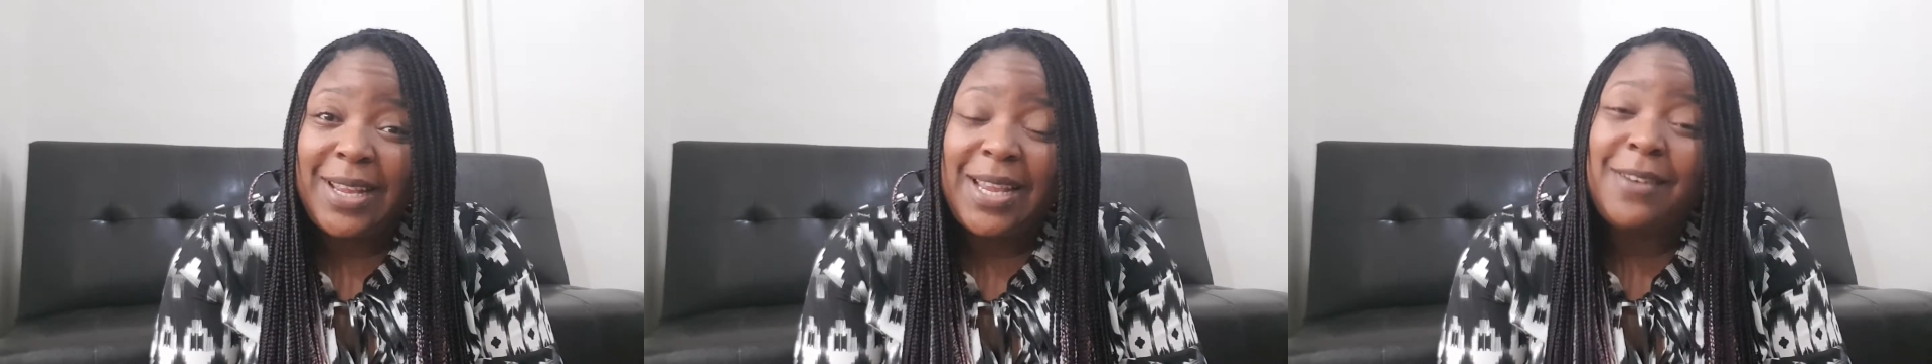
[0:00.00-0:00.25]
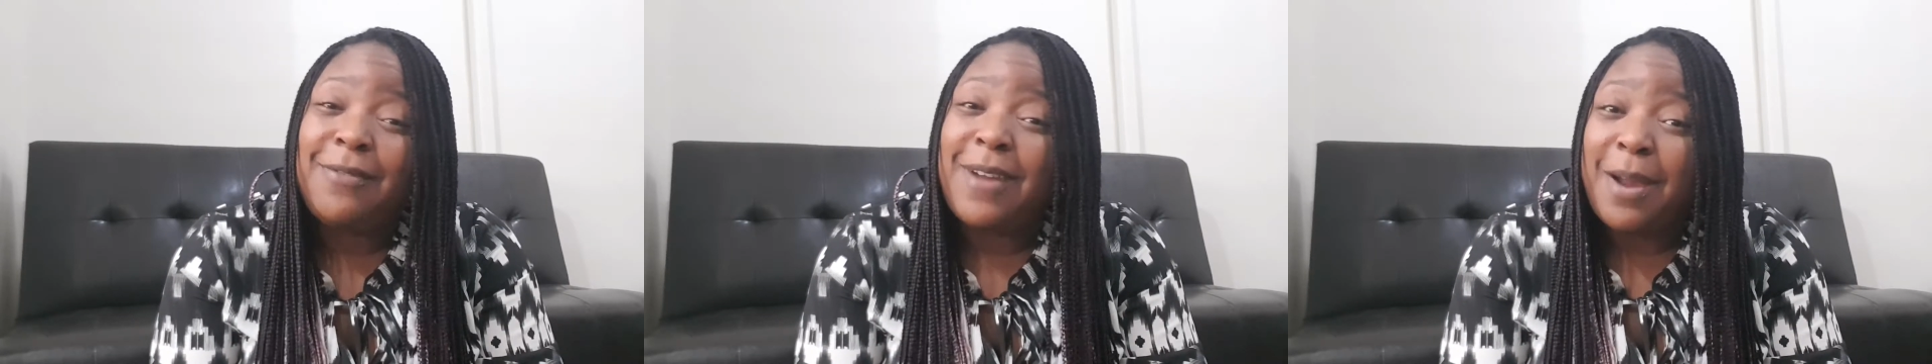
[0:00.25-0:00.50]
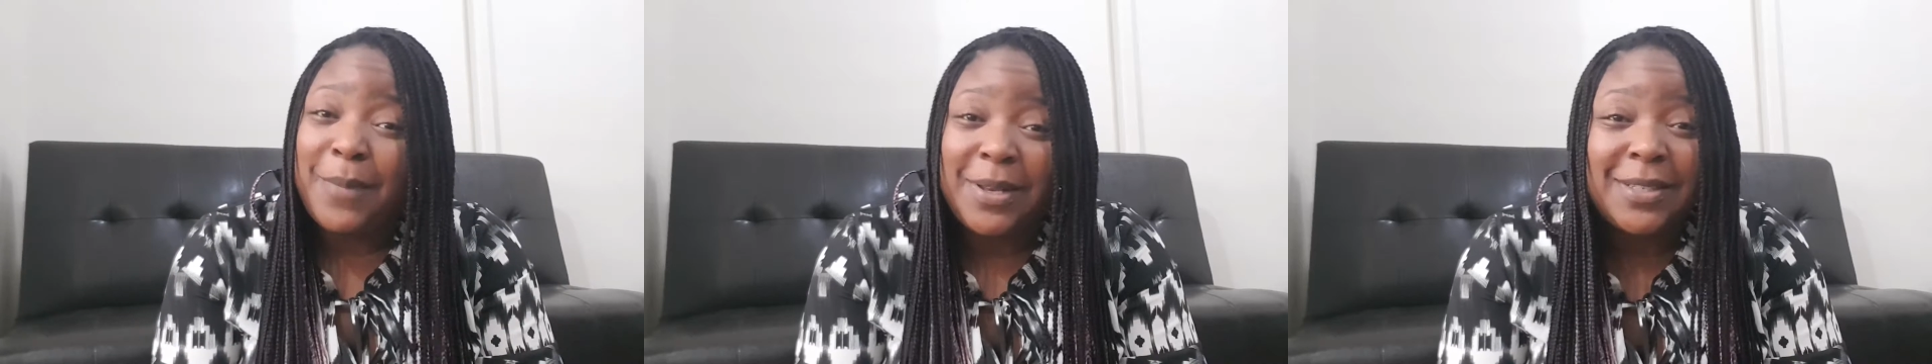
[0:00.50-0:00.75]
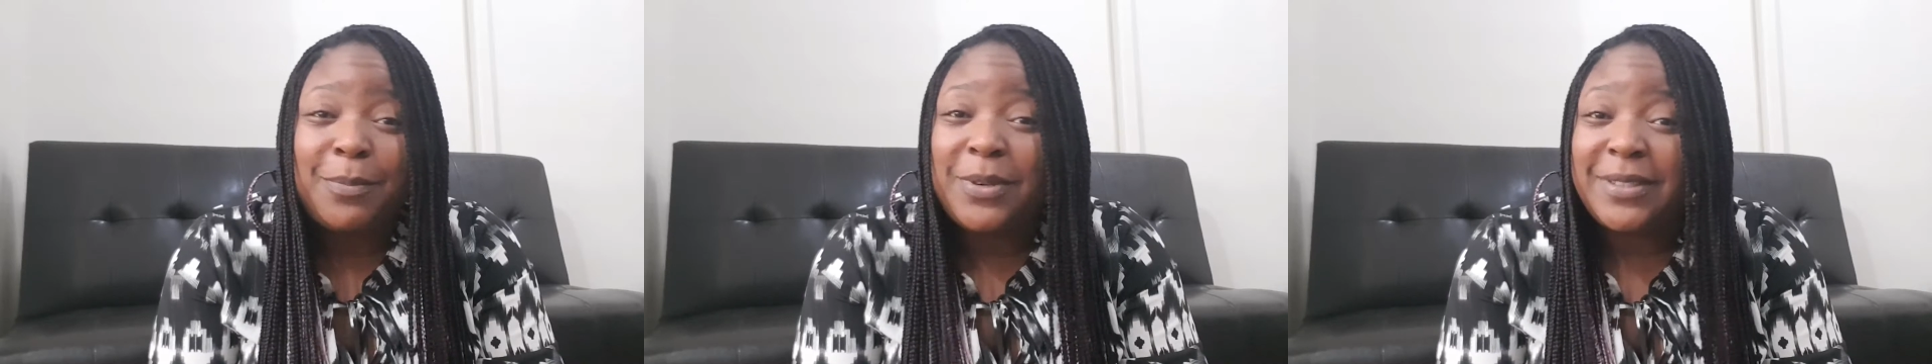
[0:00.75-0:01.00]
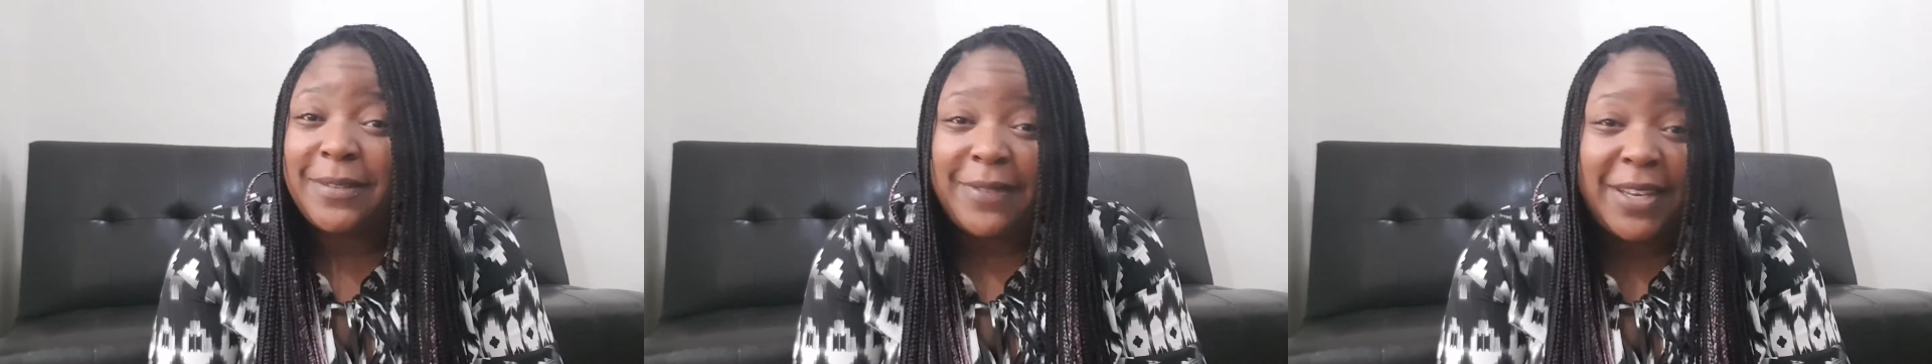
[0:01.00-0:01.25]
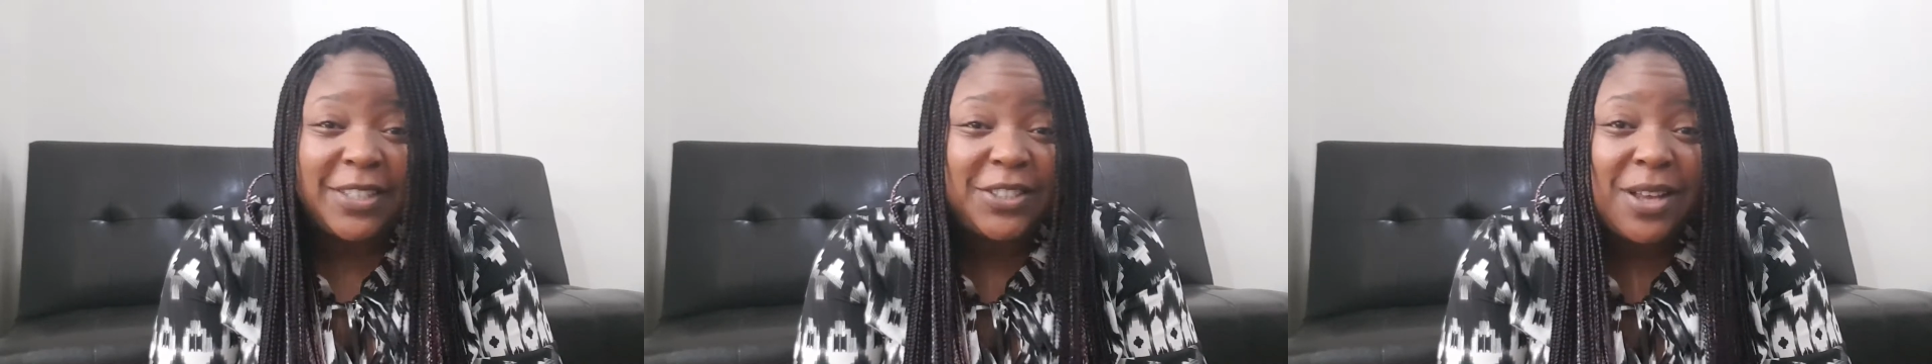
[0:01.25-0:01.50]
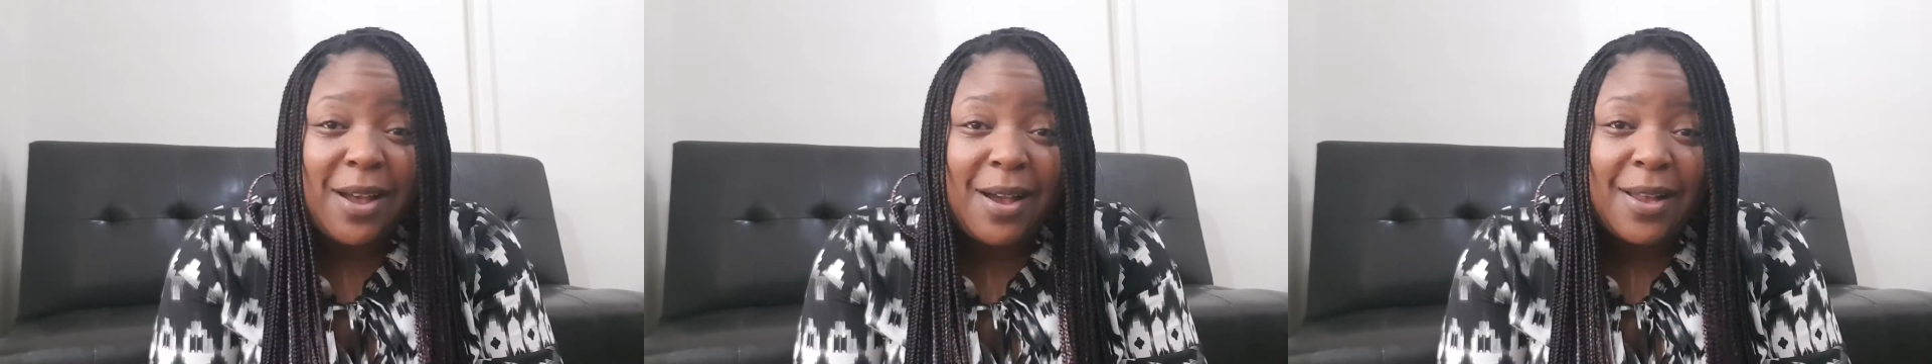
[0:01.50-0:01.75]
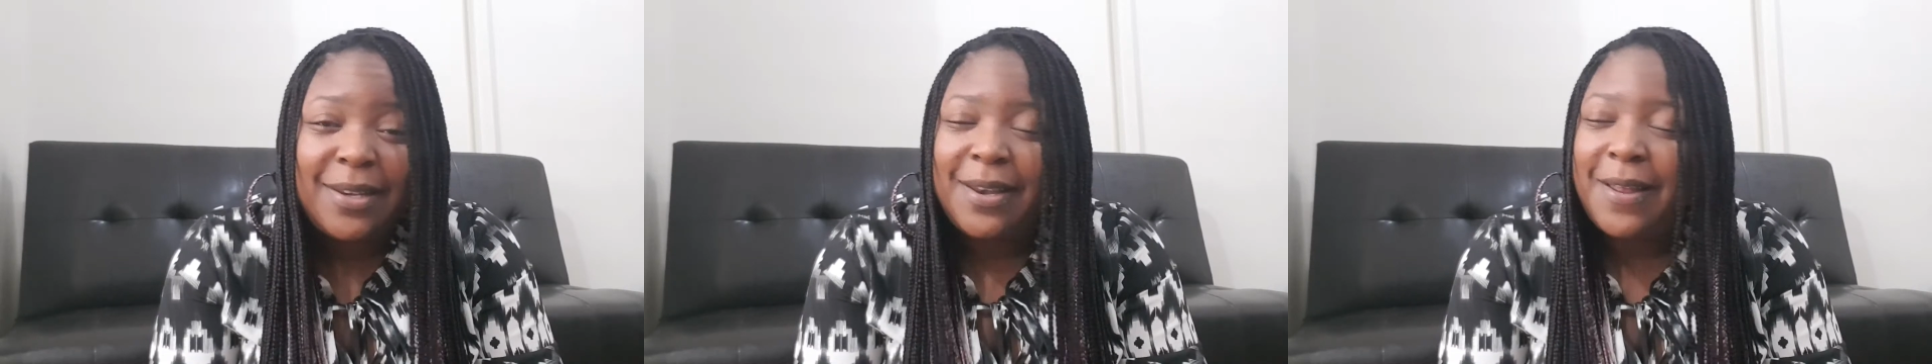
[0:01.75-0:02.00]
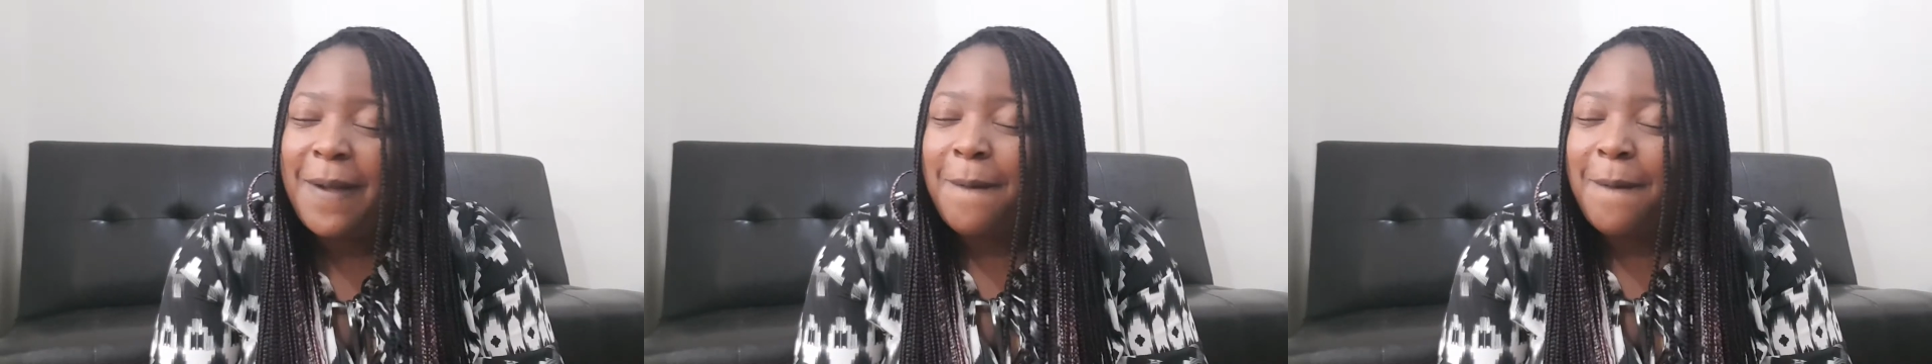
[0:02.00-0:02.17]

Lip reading: environmental preservation,